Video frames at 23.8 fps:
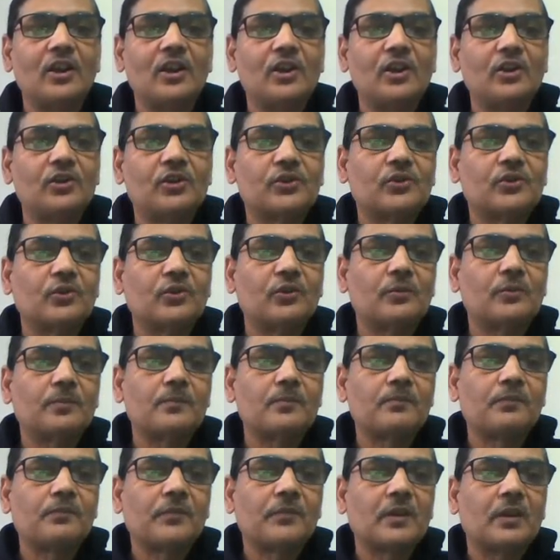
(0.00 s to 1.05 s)
So
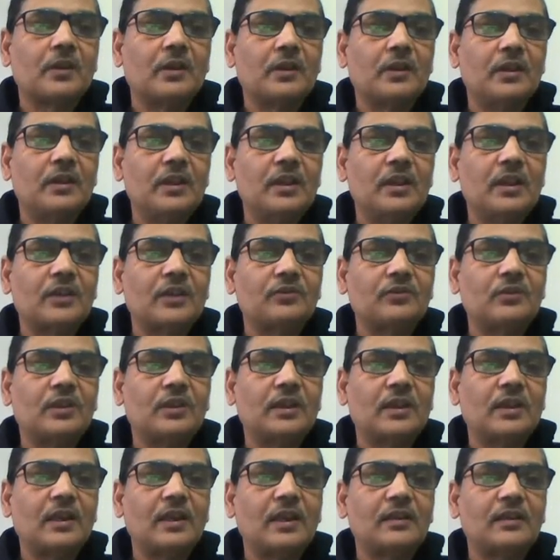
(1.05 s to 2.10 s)
he actually
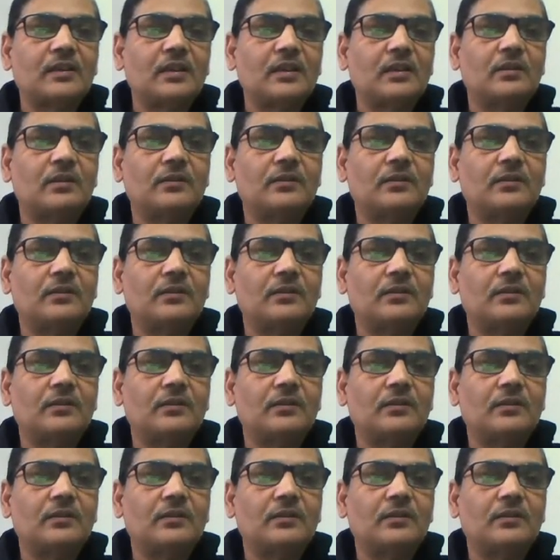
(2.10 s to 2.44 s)
collected